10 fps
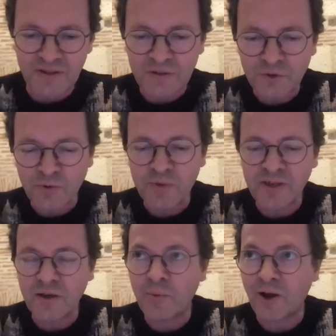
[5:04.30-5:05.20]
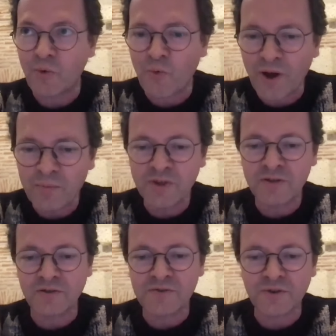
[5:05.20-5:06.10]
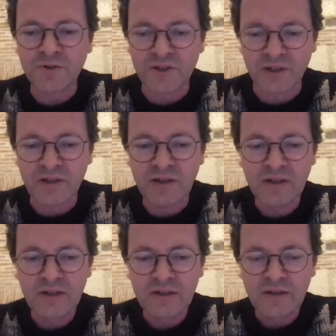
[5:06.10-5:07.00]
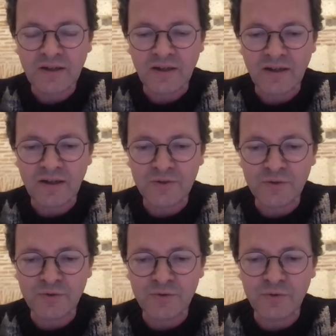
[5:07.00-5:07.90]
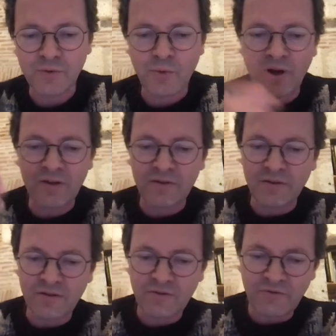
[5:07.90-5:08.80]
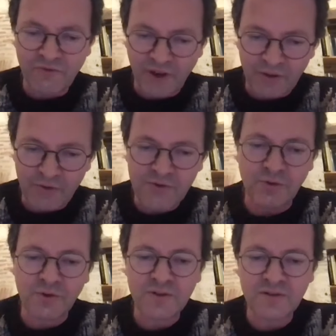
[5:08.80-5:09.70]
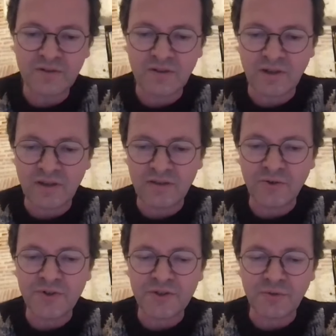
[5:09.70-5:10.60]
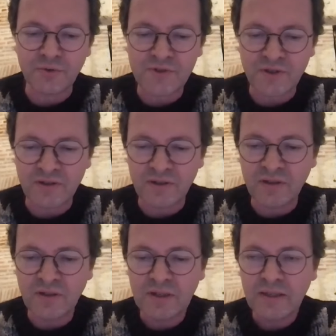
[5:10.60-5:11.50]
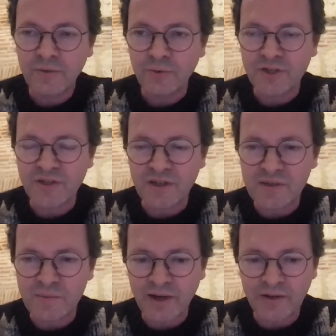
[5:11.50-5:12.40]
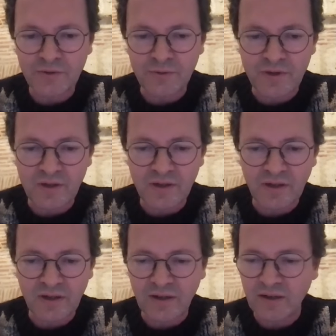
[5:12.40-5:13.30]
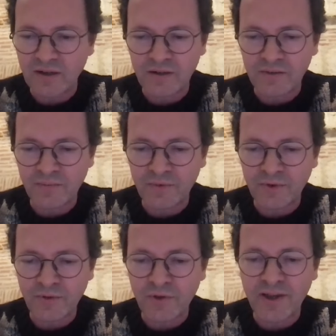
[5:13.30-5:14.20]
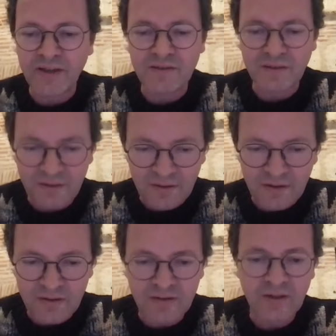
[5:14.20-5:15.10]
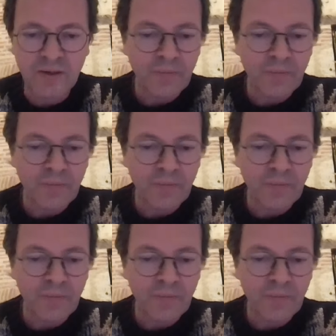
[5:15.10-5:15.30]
And it took me about 1 minute of searching to, one, find the source and the original study, which dates back to the late 60s,